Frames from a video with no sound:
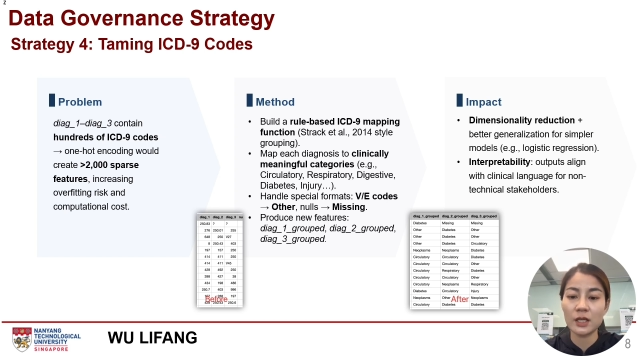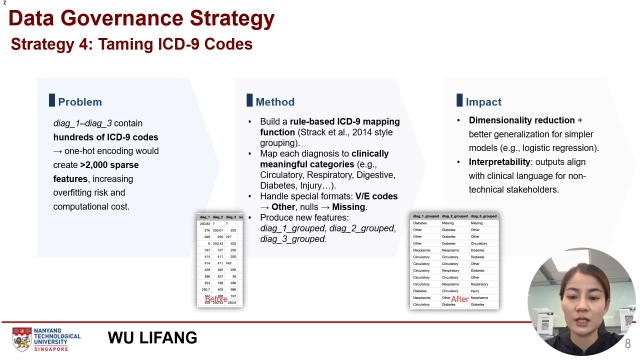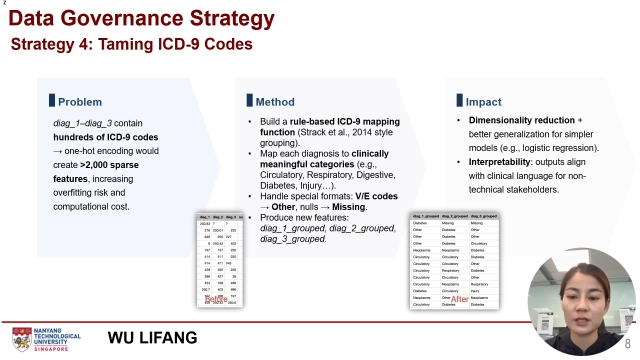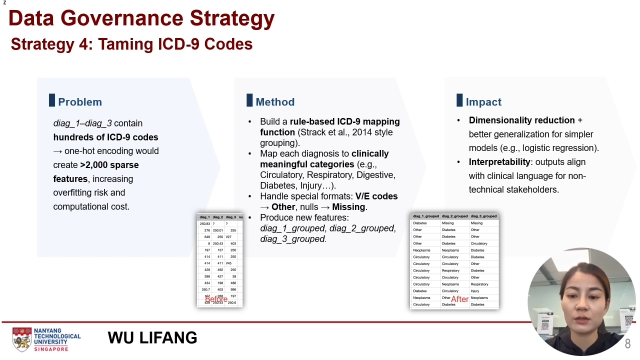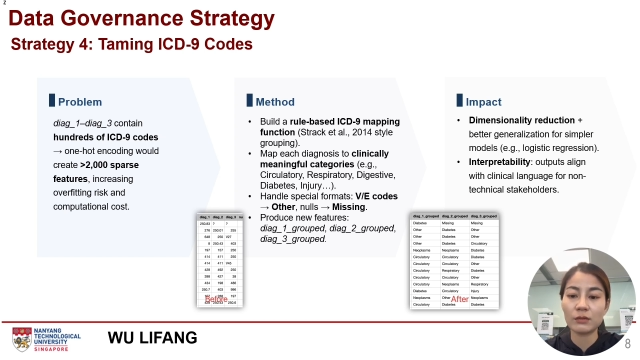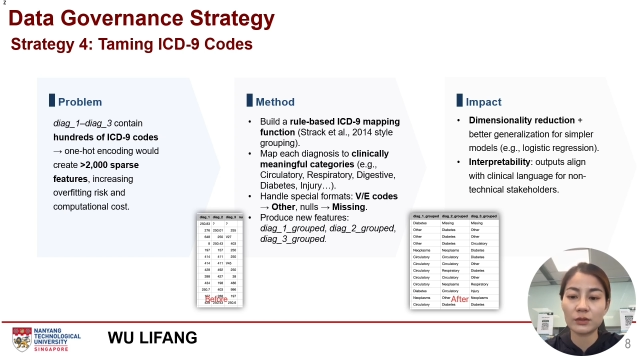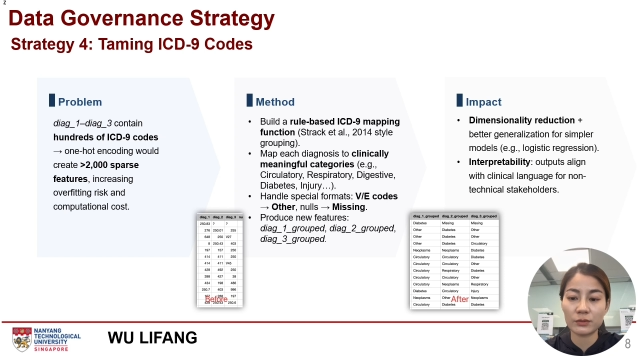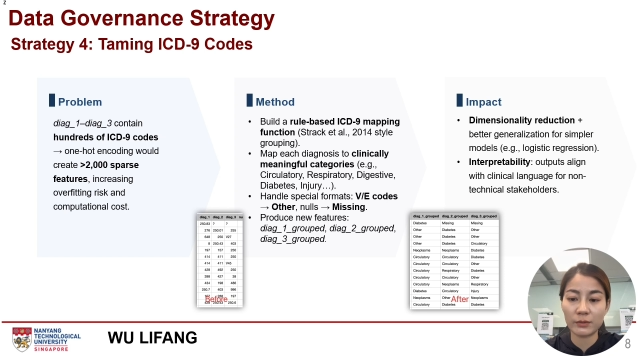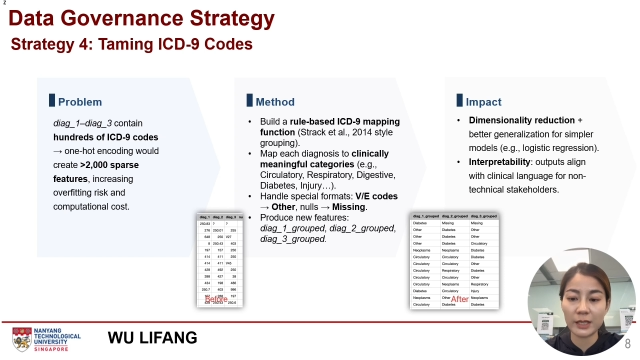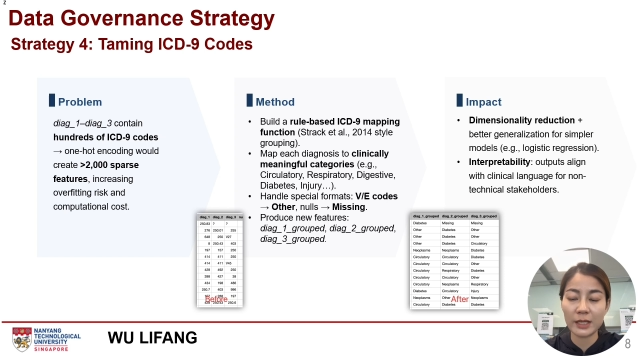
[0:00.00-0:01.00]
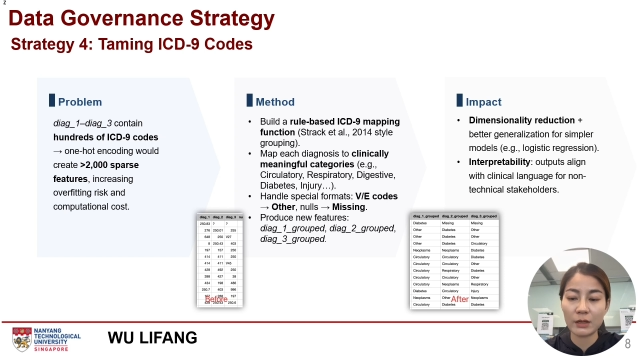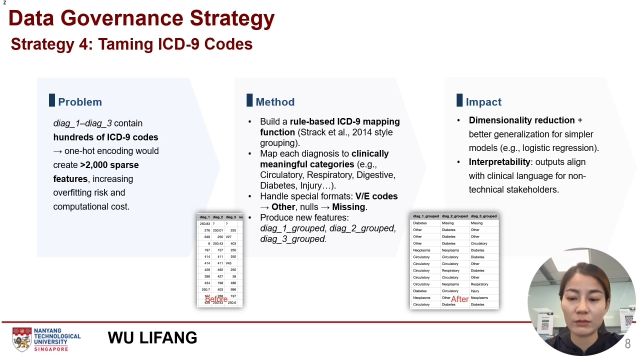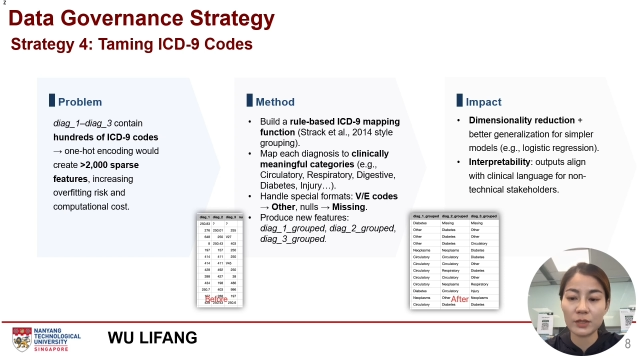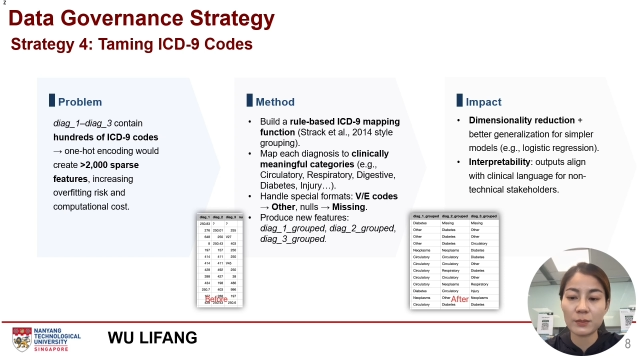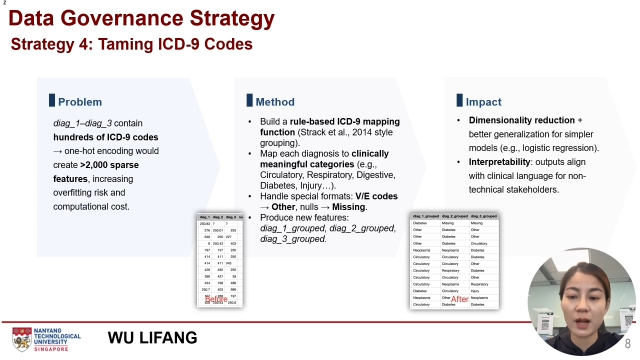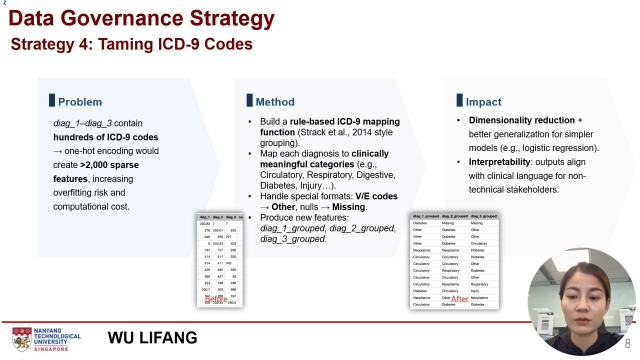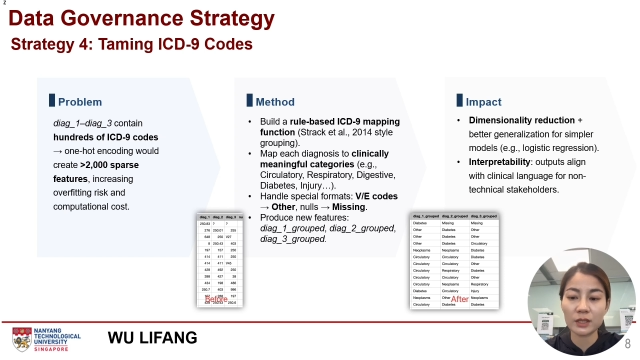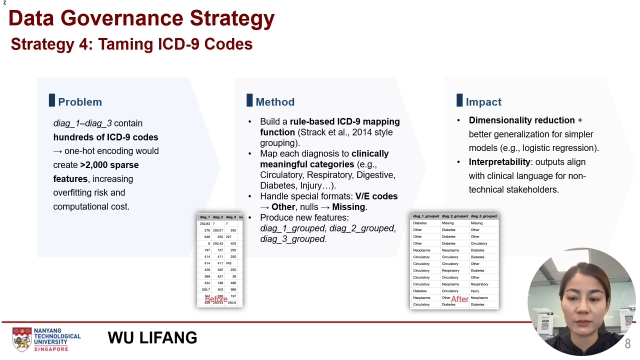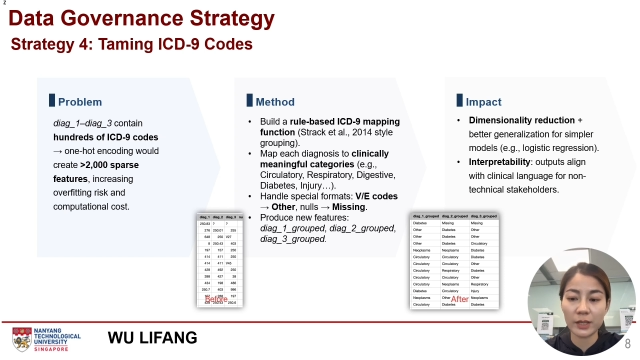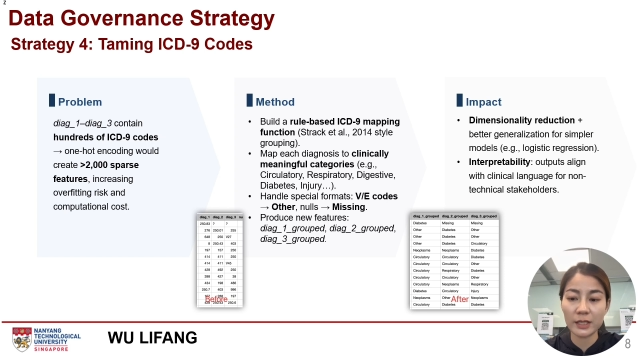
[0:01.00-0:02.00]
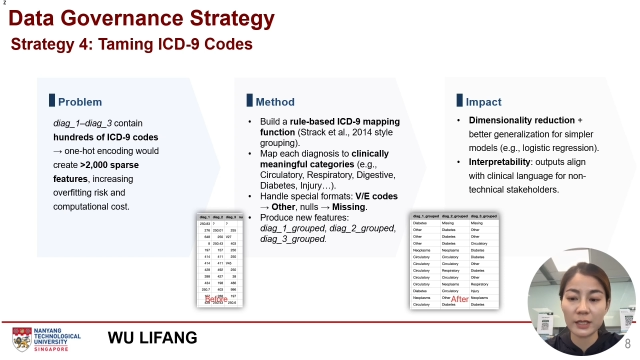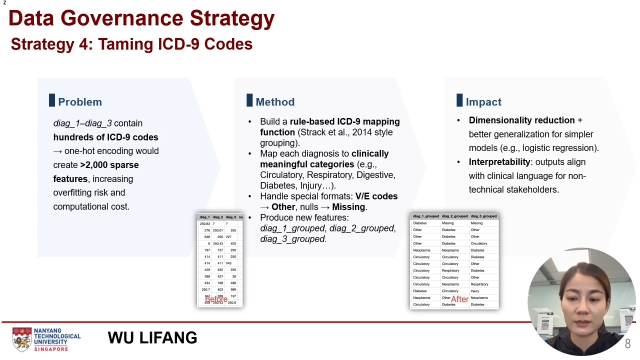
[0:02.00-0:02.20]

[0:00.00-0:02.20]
circulatory, respiratory,